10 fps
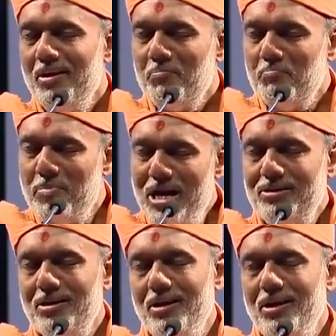
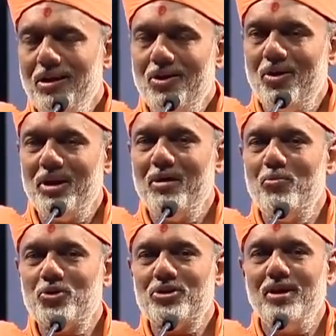mentally, or
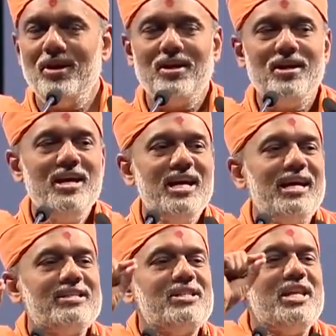emotionally
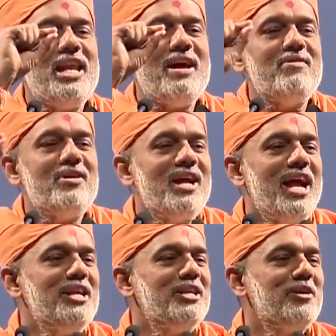has never
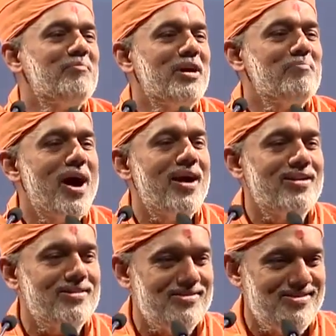entered my
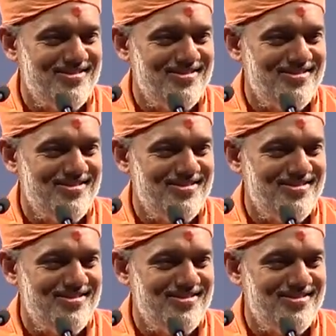mind.